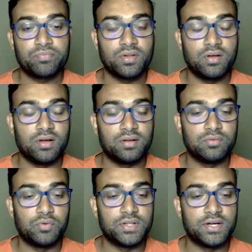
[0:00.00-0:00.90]

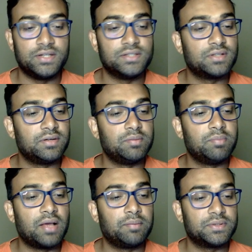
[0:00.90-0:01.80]
whether it is any
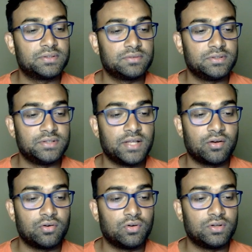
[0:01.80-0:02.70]
blank page is there
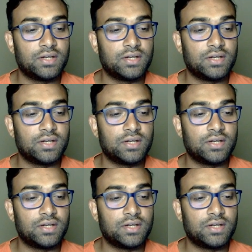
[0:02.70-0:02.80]
or not.